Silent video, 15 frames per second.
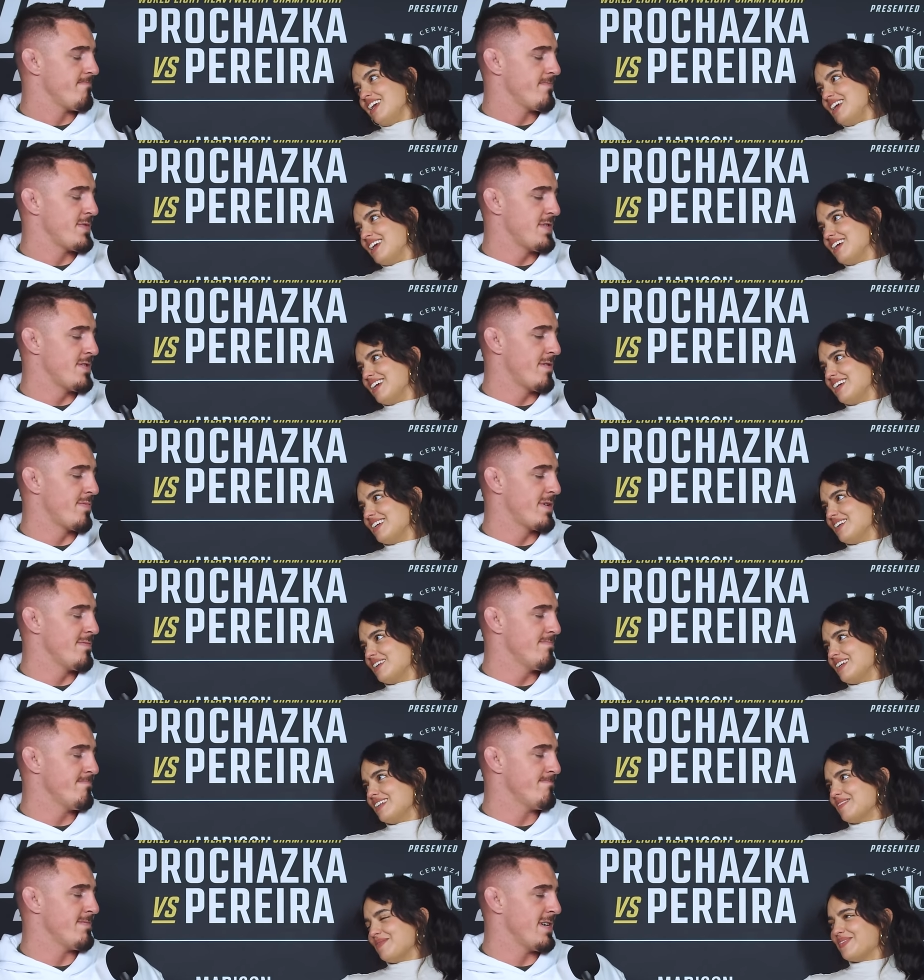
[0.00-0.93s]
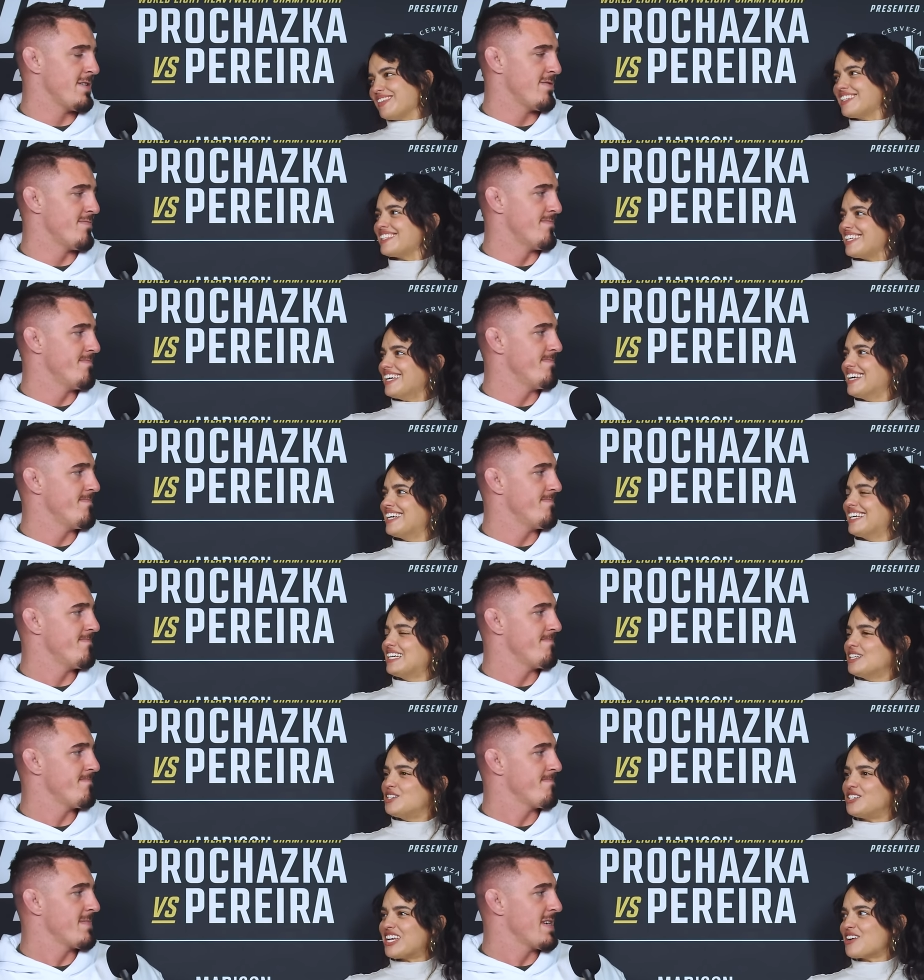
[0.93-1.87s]
Speaker 1: Dzień dobry. Hello.
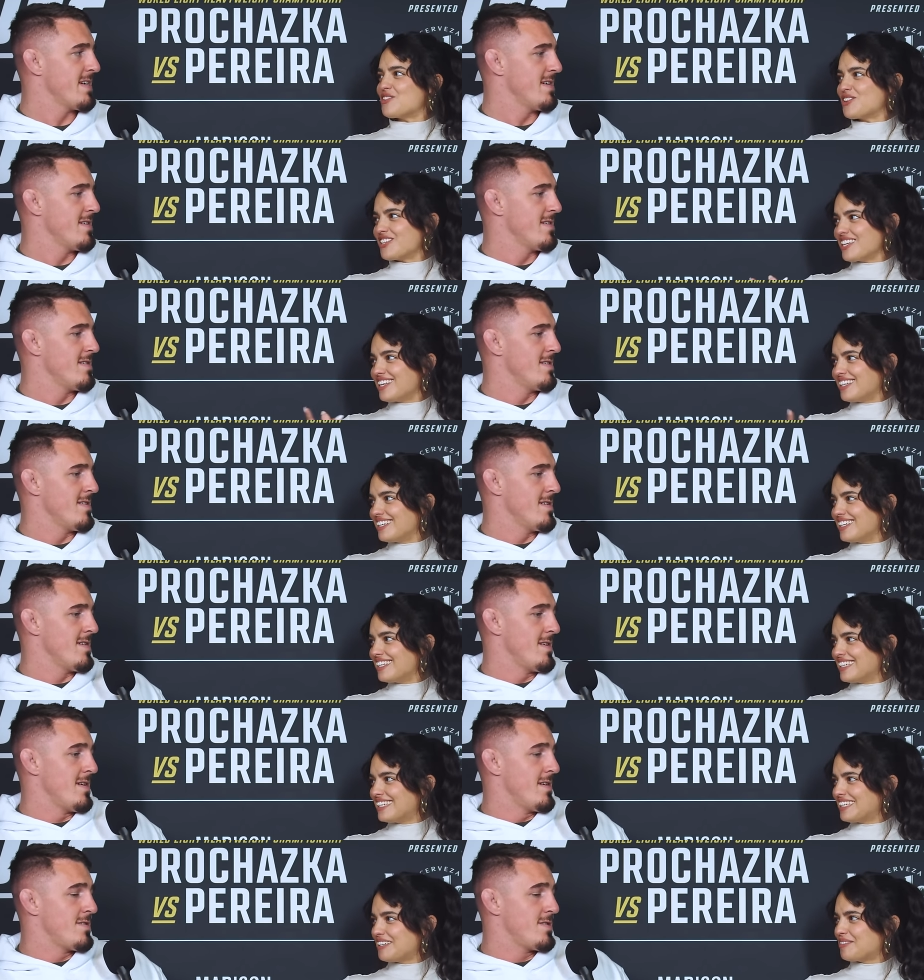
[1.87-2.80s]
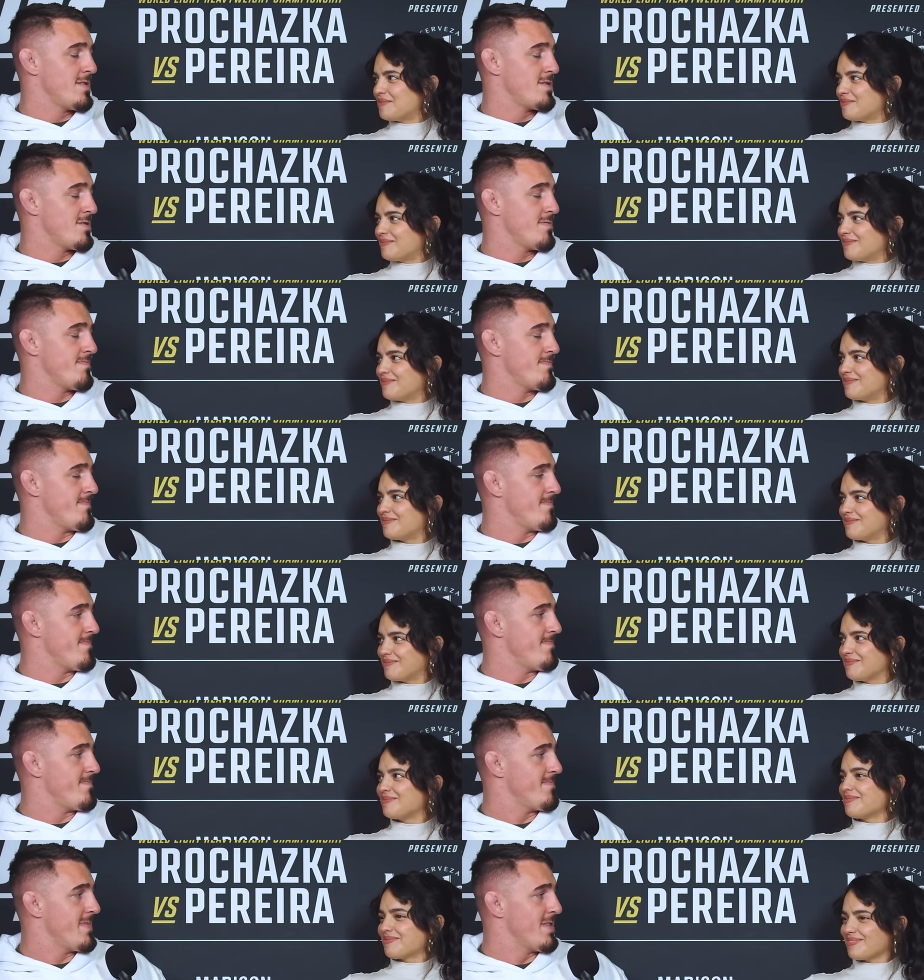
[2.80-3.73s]
Speaker 2: Cześć. Cześć.
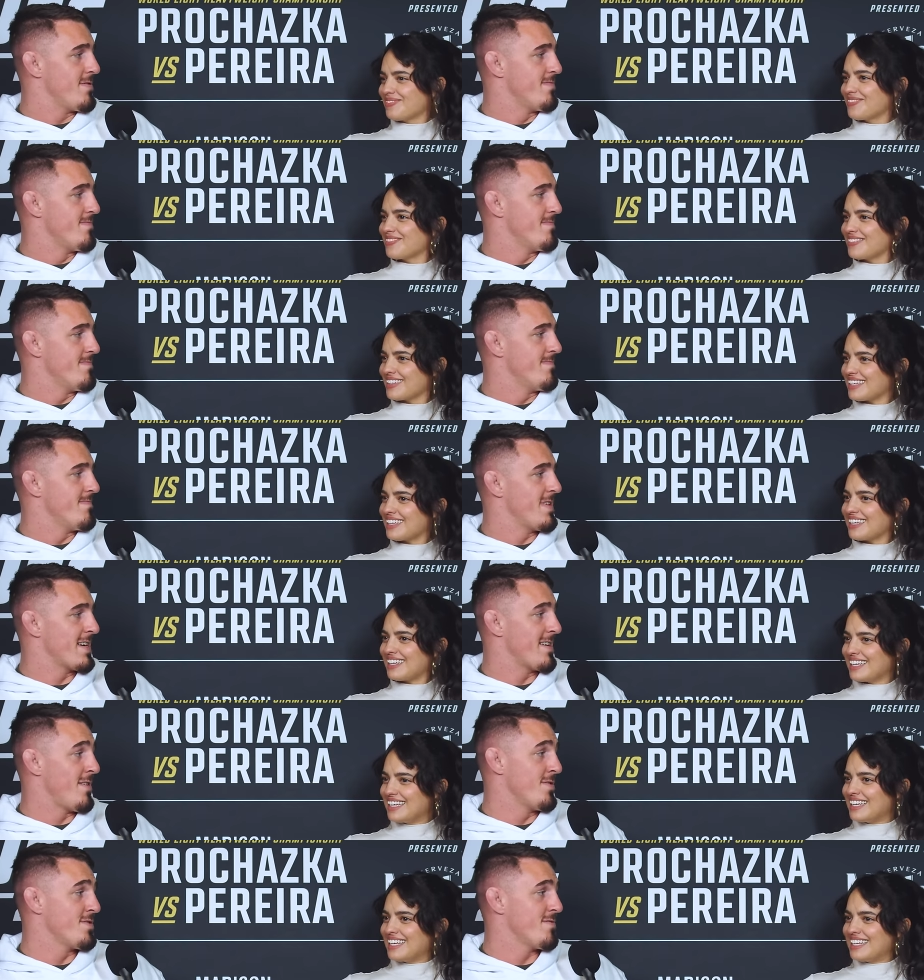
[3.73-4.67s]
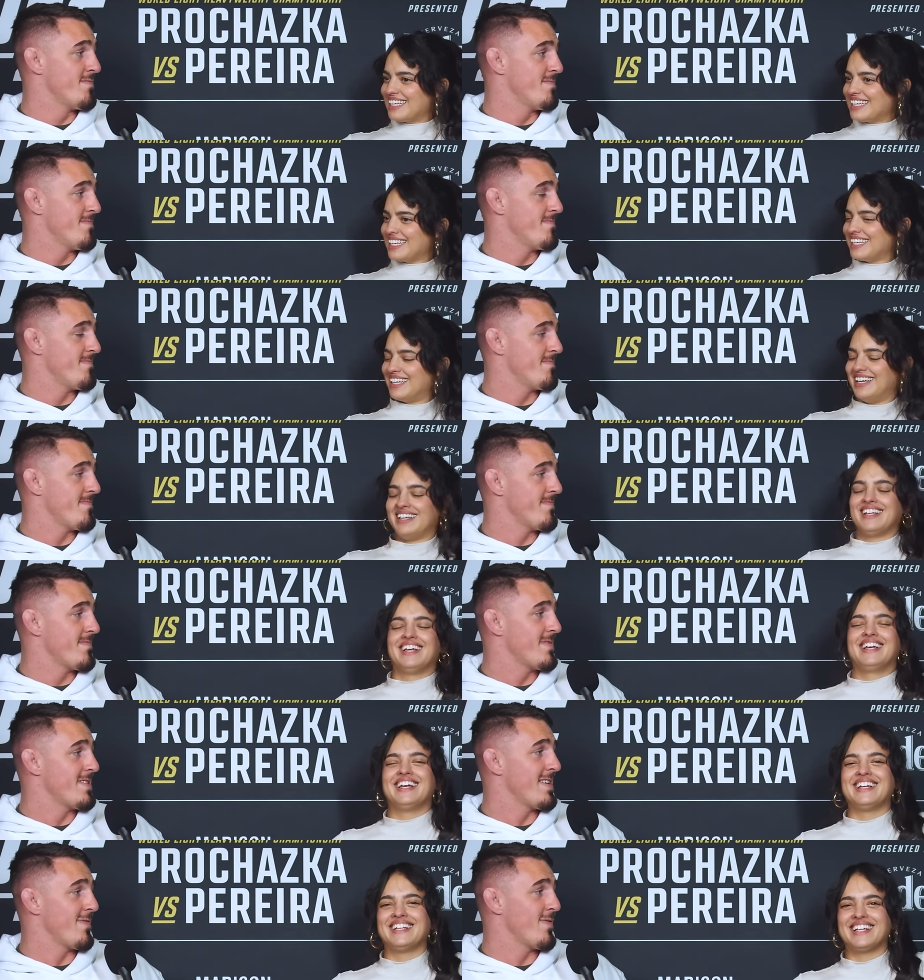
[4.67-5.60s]
Speaker 1: Hello. Also,
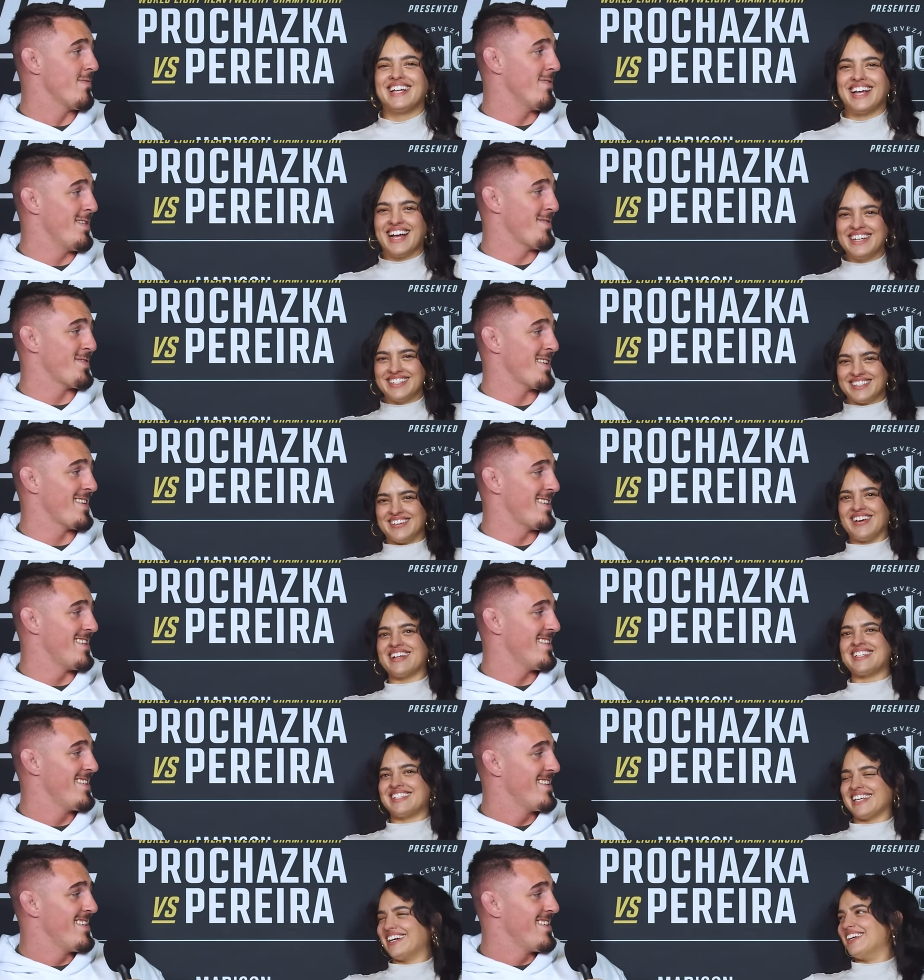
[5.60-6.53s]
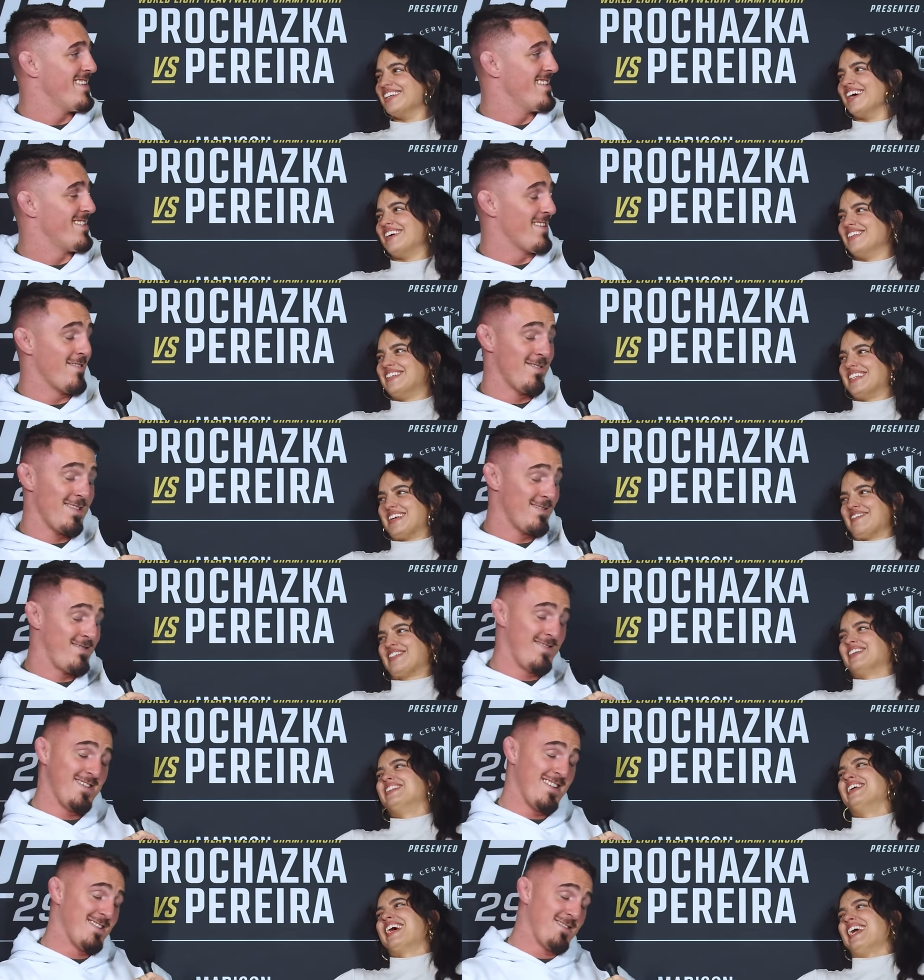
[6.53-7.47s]
different
Speaker 2: ways. I don't know how to say hello. No,
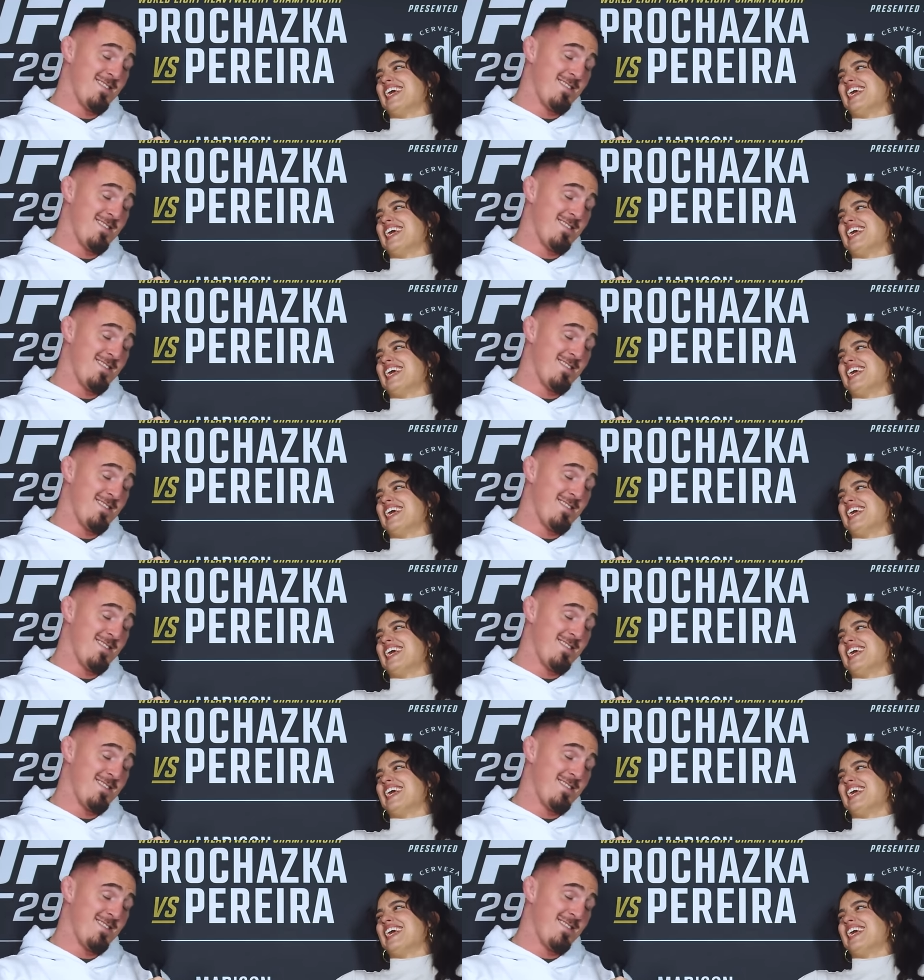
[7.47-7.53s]
that's all